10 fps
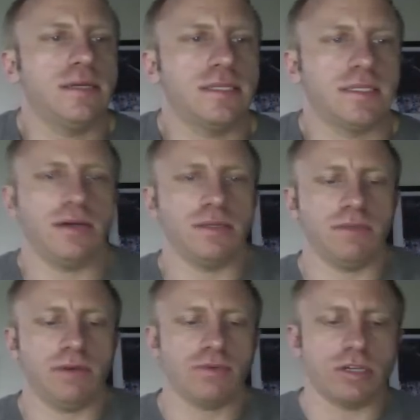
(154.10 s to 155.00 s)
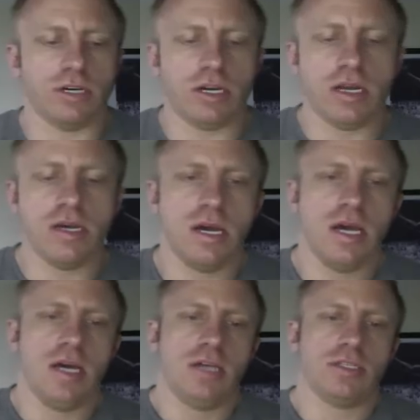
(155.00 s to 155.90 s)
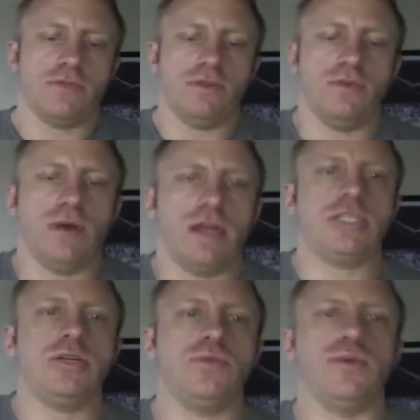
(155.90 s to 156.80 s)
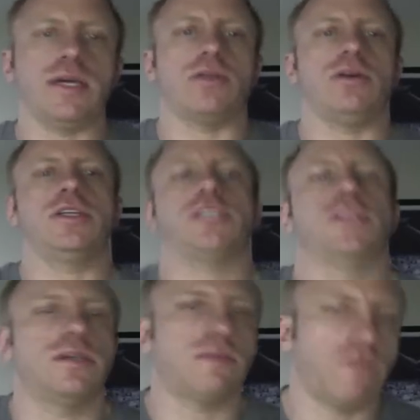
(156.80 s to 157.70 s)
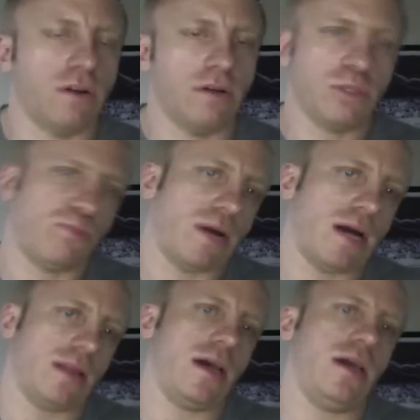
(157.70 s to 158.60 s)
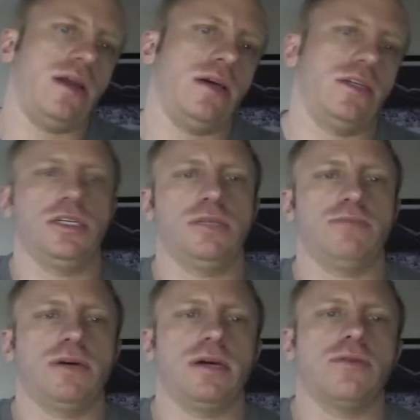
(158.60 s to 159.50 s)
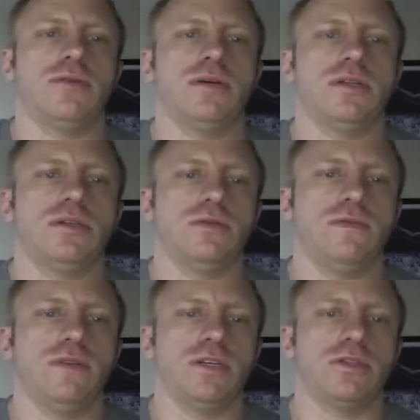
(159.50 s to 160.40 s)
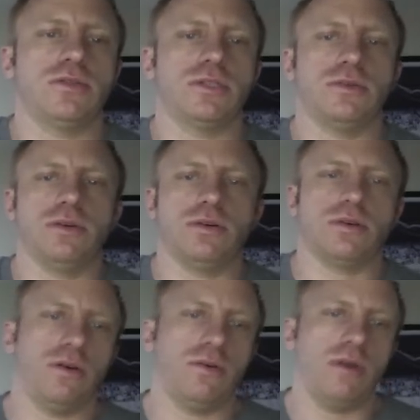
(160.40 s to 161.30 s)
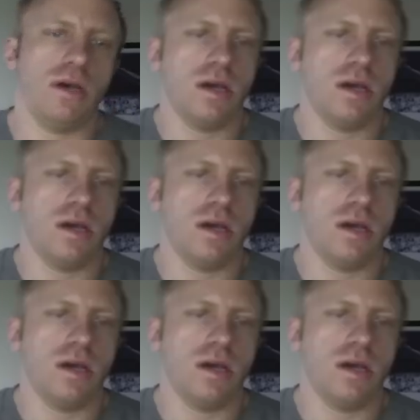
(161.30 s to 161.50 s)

tells me we're good. So if we wanted to, we could launch this from Spotlight just by going to Visual Studio Code.